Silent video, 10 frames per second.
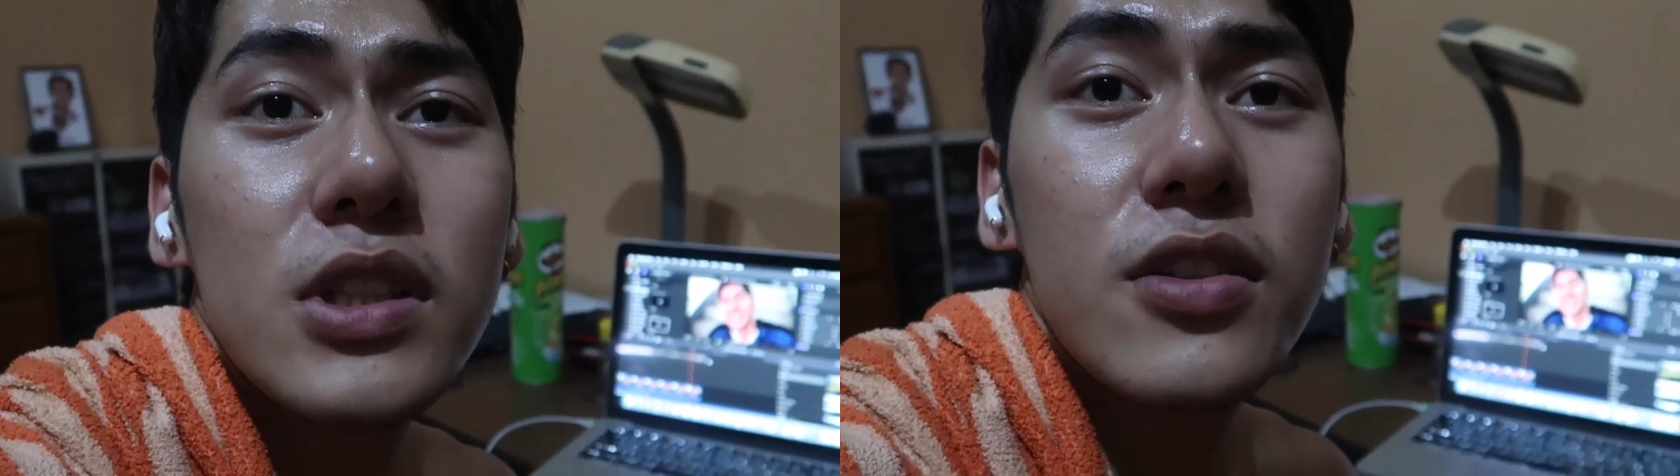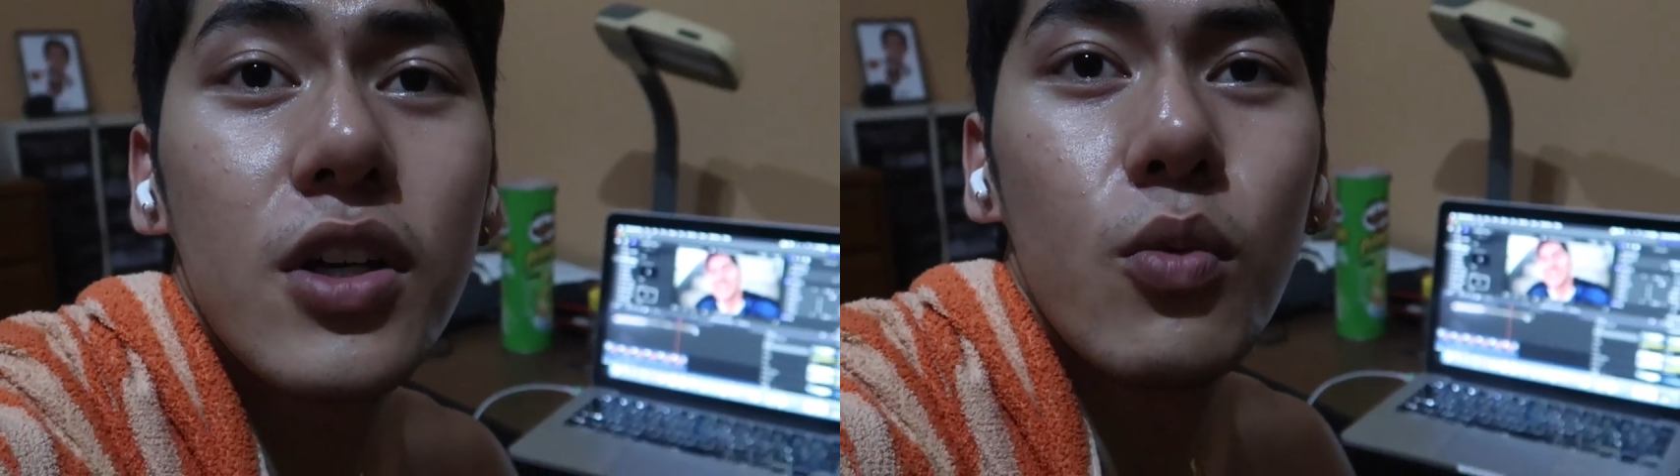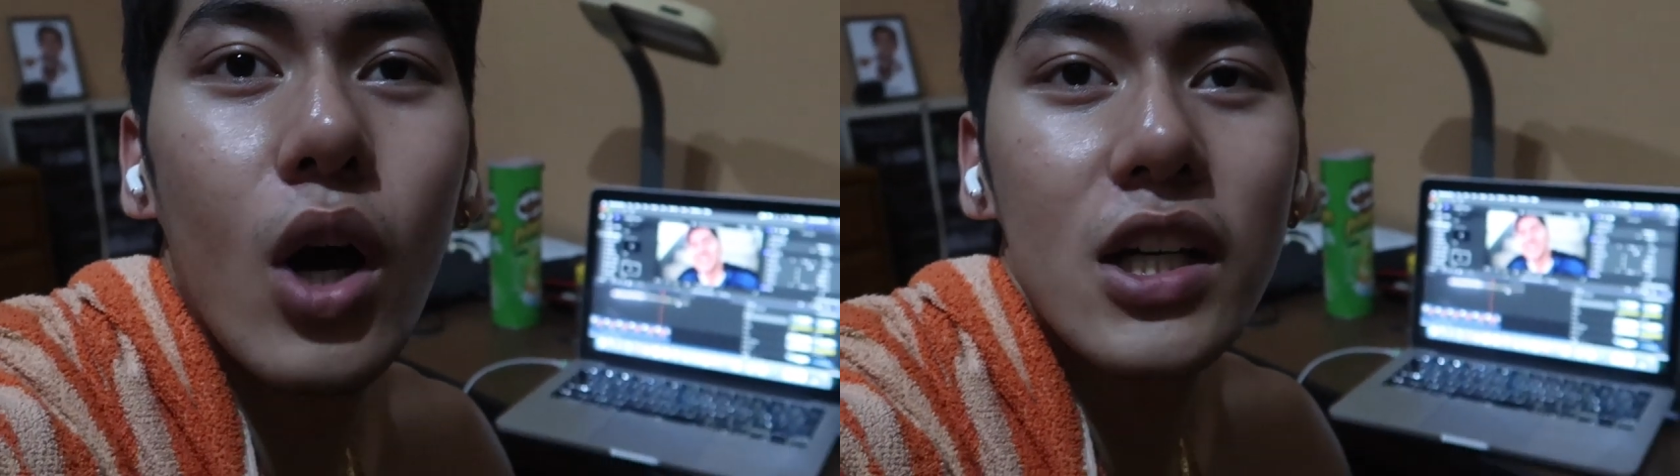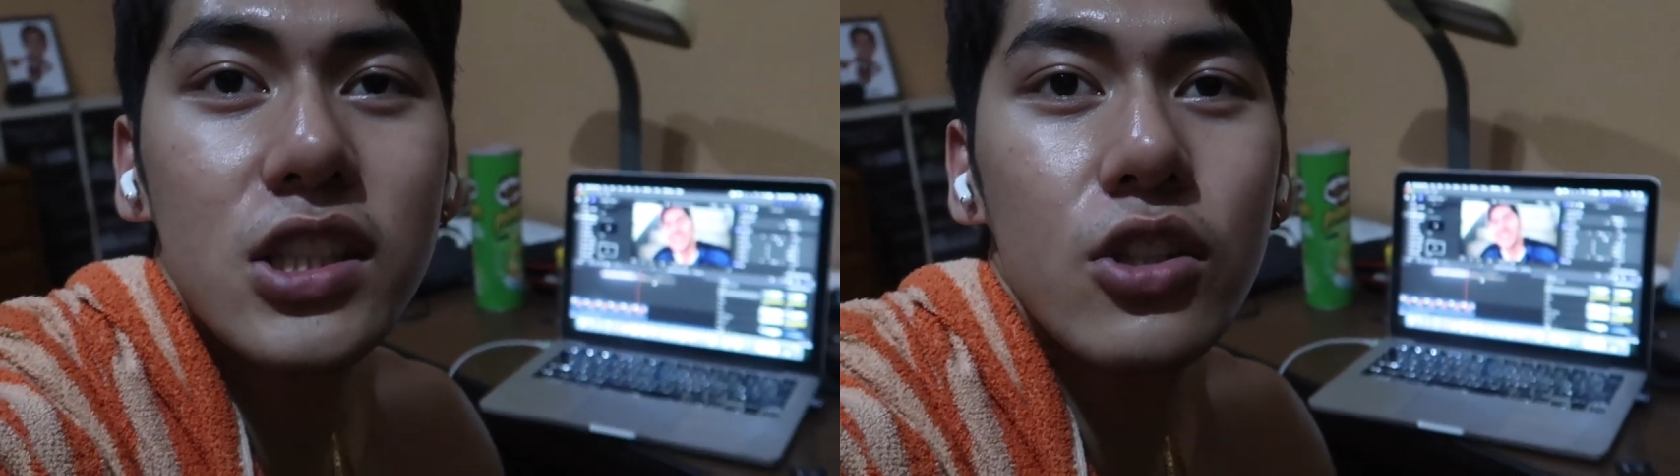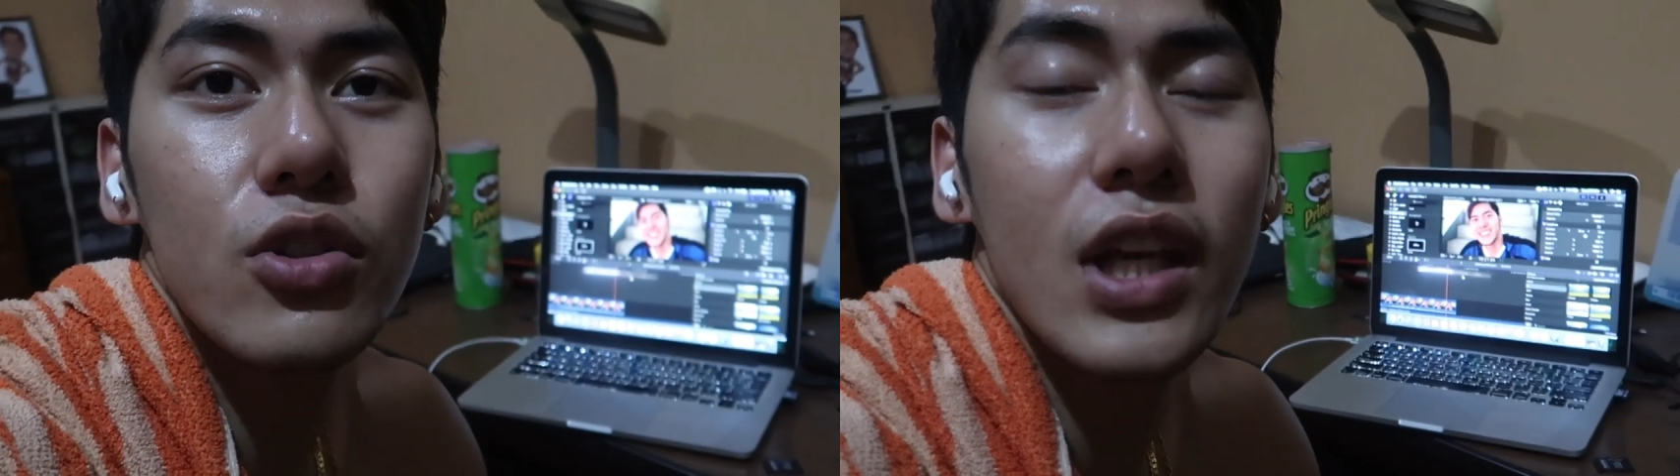much for
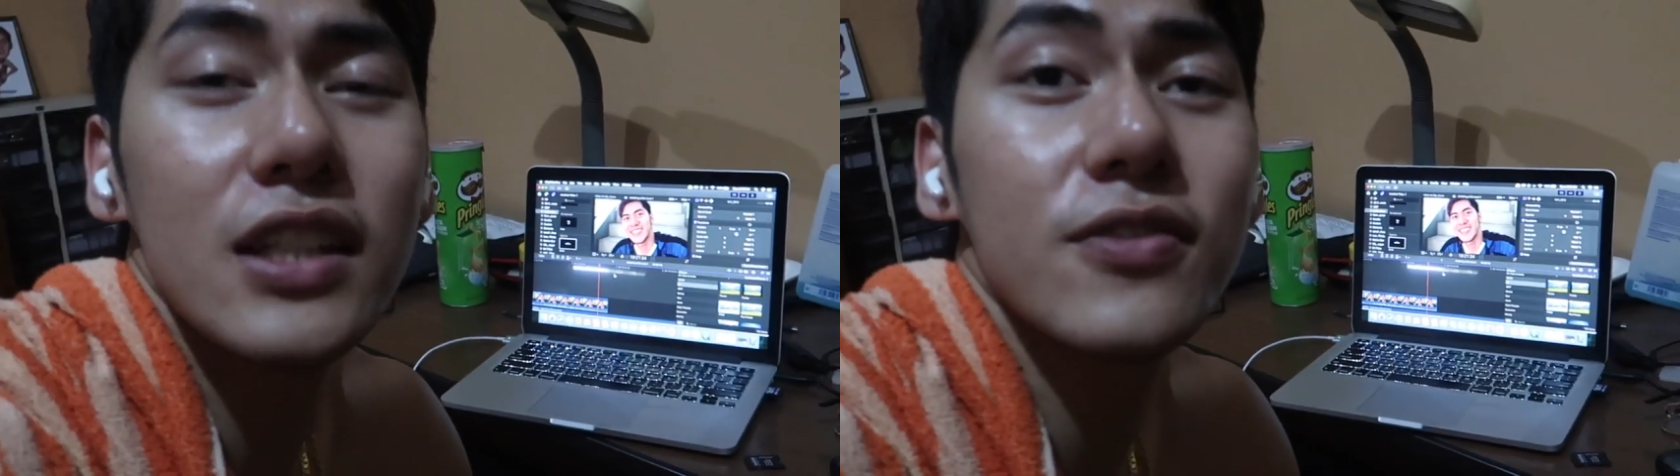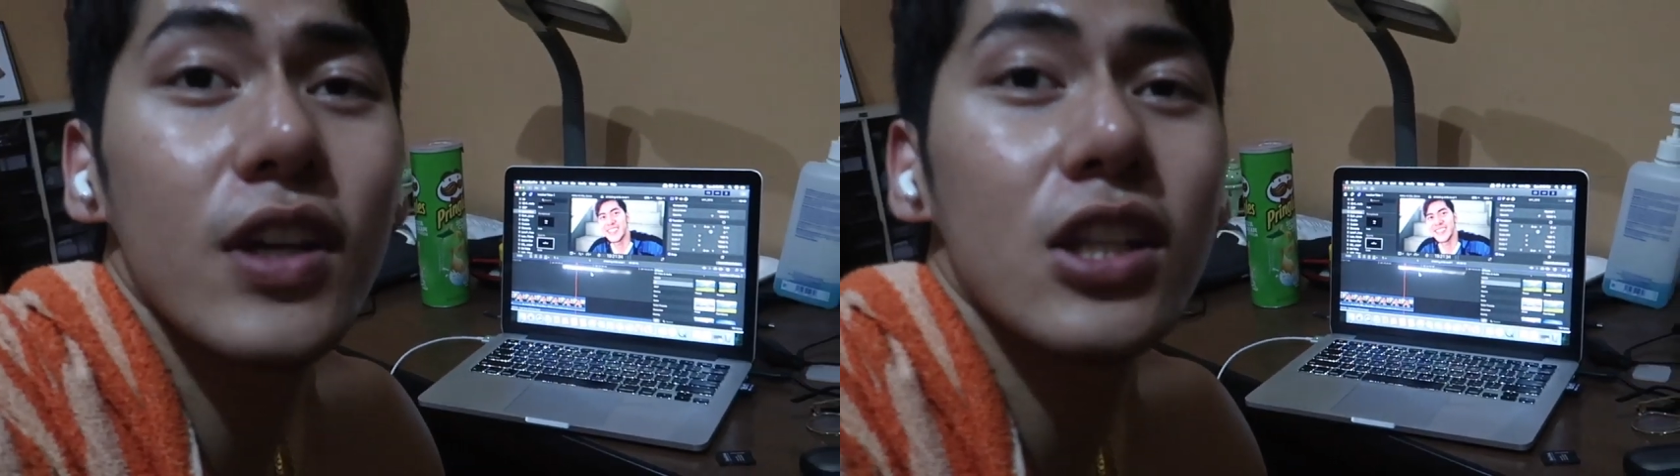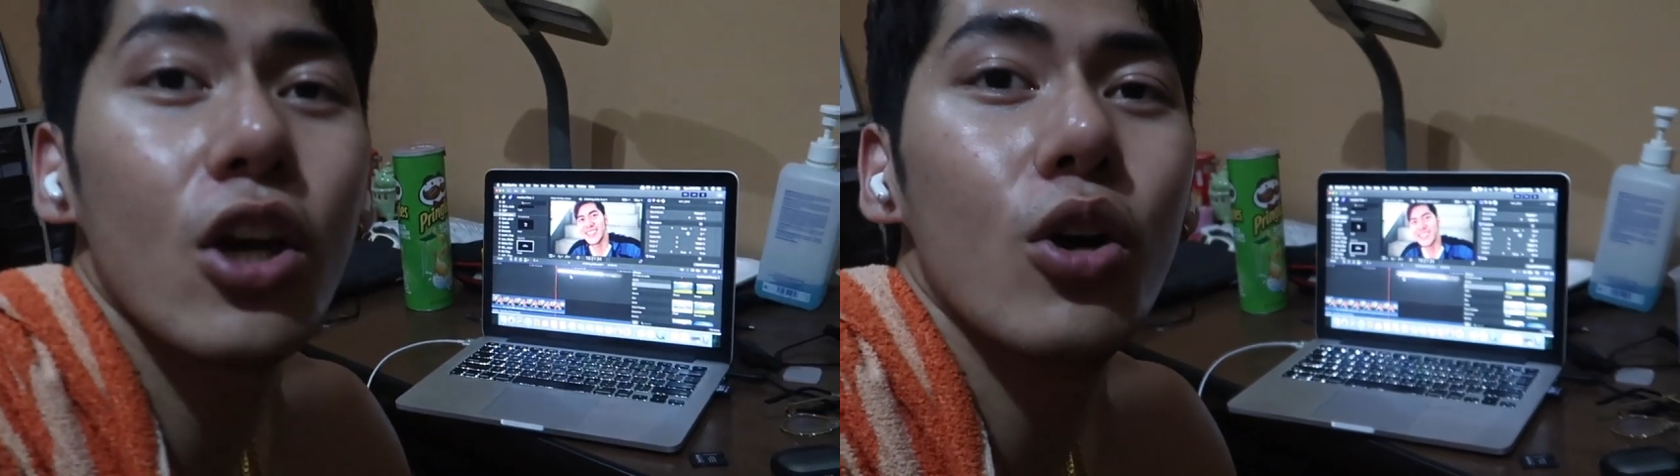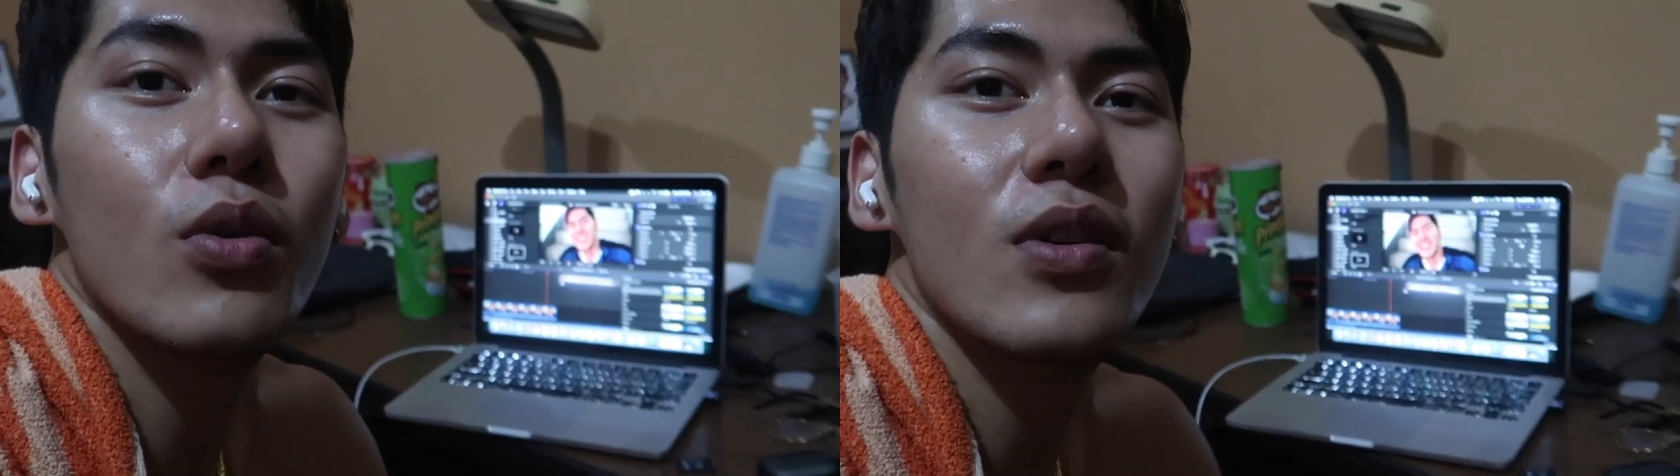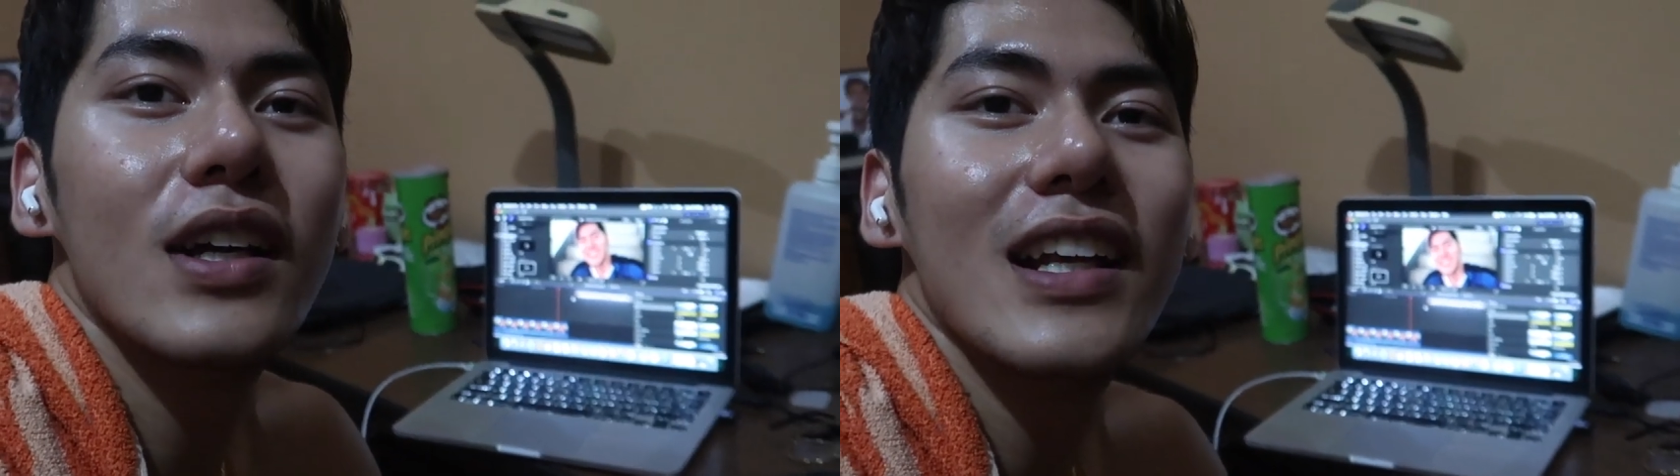watching today's video.